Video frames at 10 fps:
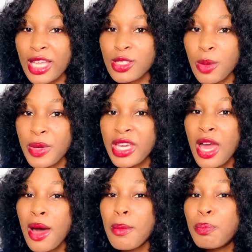topic,
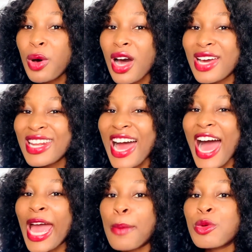but I
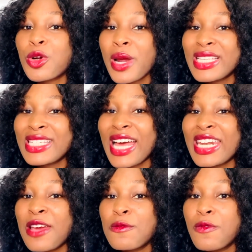am creating an
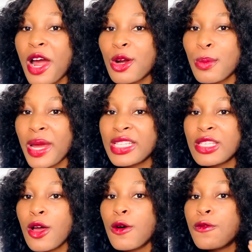environment
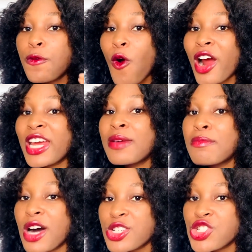for
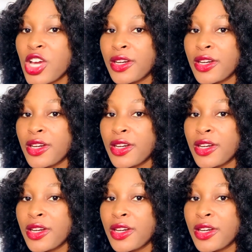immersion.